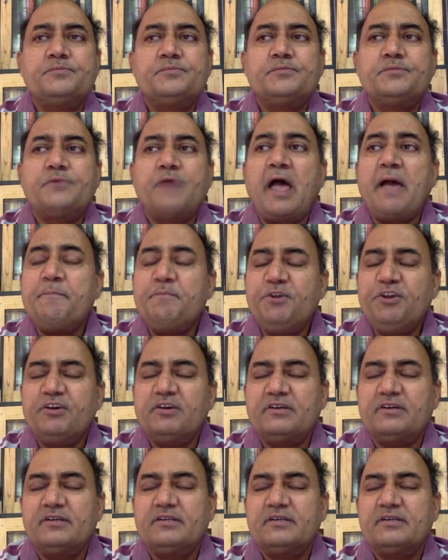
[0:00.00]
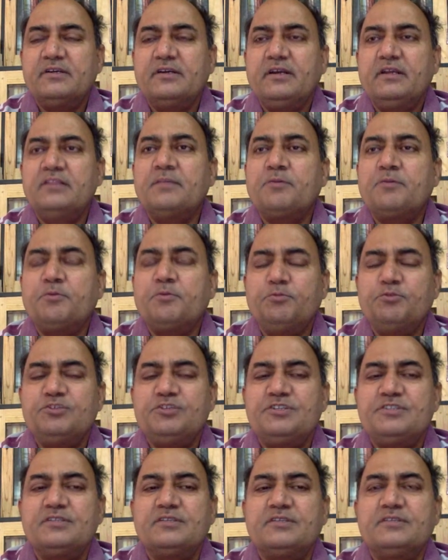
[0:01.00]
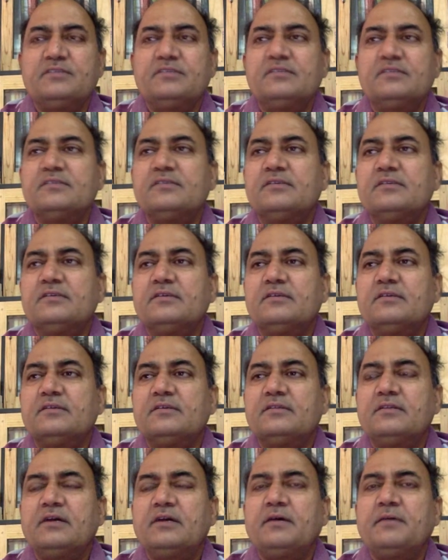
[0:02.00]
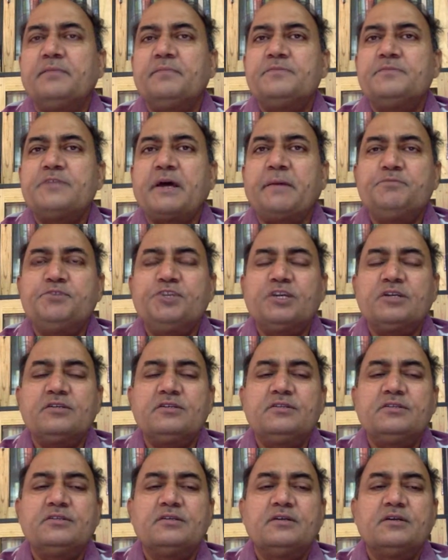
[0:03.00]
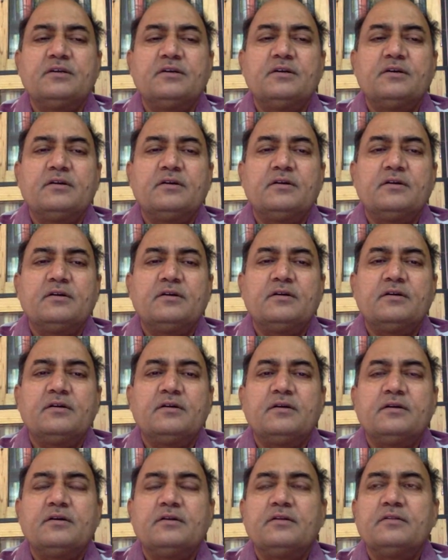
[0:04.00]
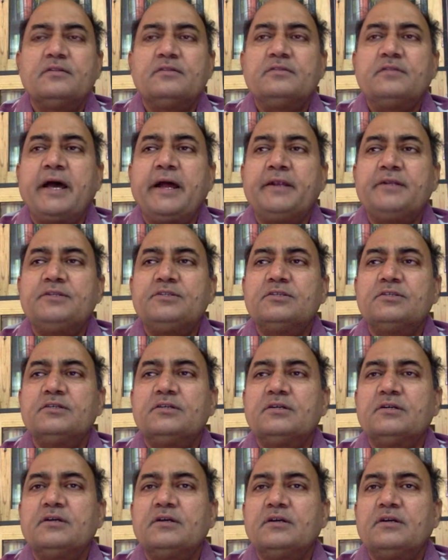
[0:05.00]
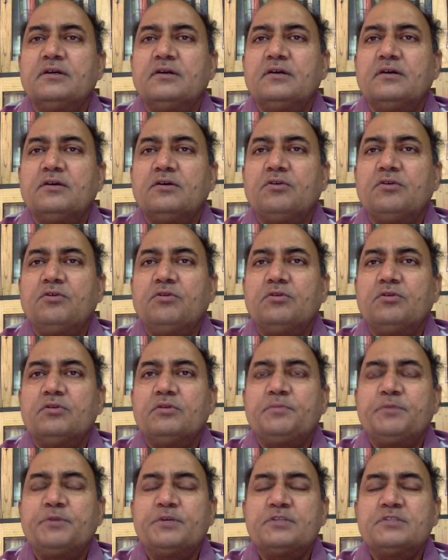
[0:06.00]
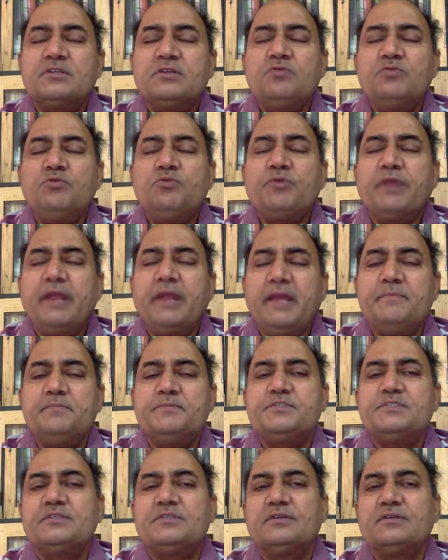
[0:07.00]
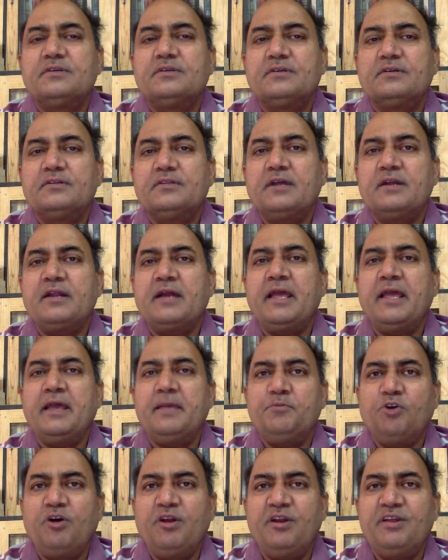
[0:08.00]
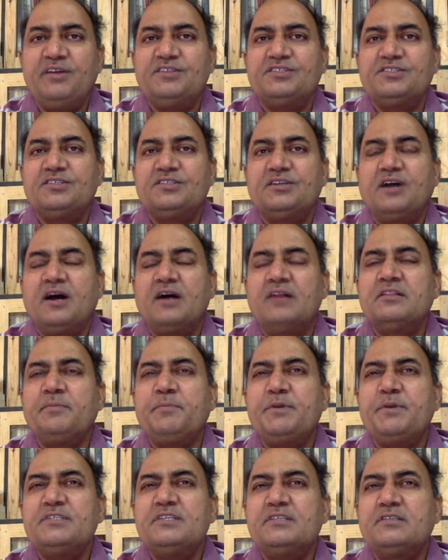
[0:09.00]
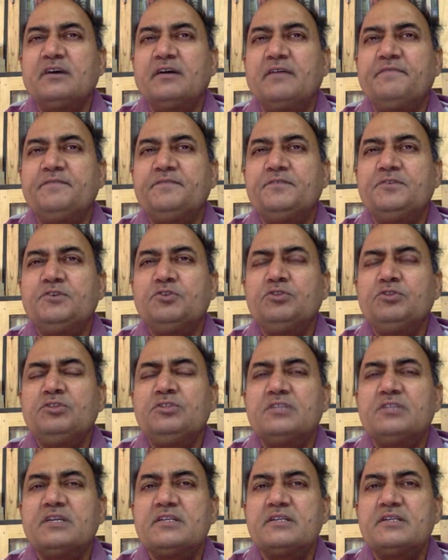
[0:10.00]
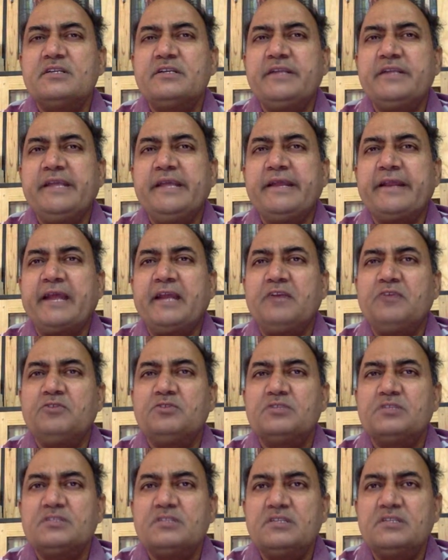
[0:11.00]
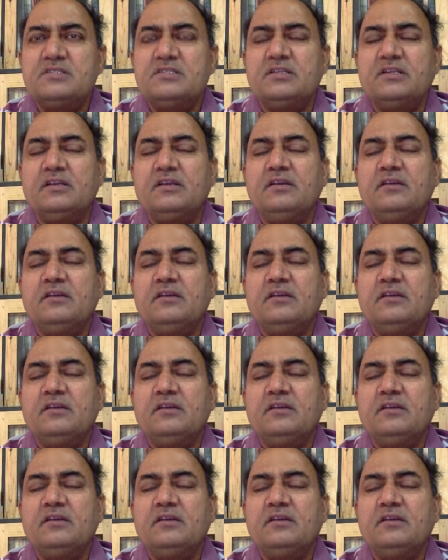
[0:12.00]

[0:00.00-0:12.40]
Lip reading: appear in the proposition. The subject, that the person who claims that I have knowledge on the basis of truth, certainty, and right to certainty